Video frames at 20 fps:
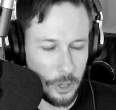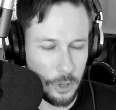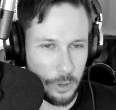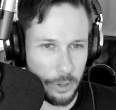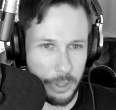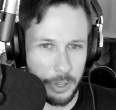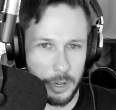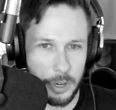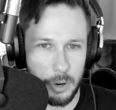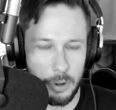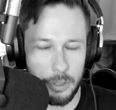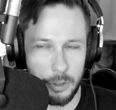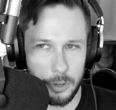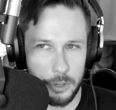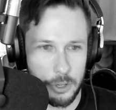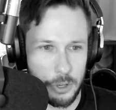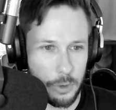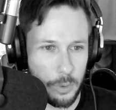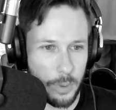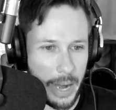tra- you know they're
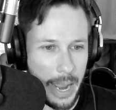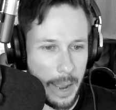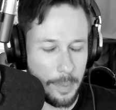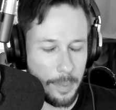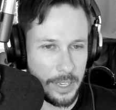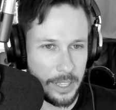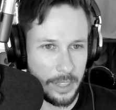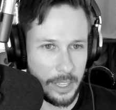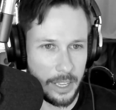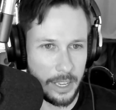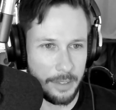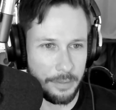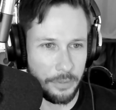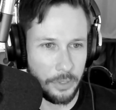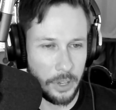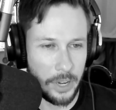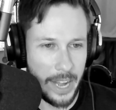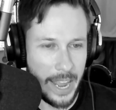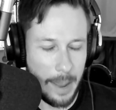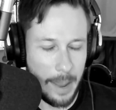trapped in the
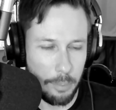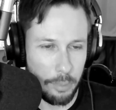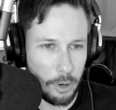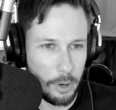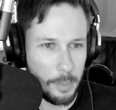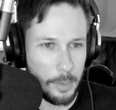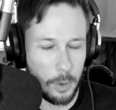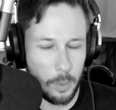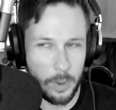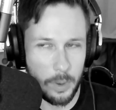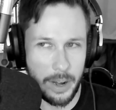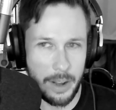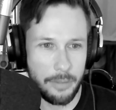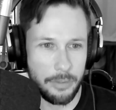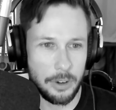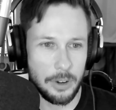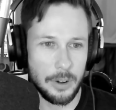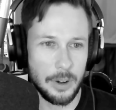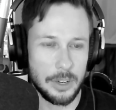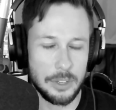the nap room or
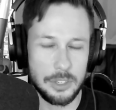whatever.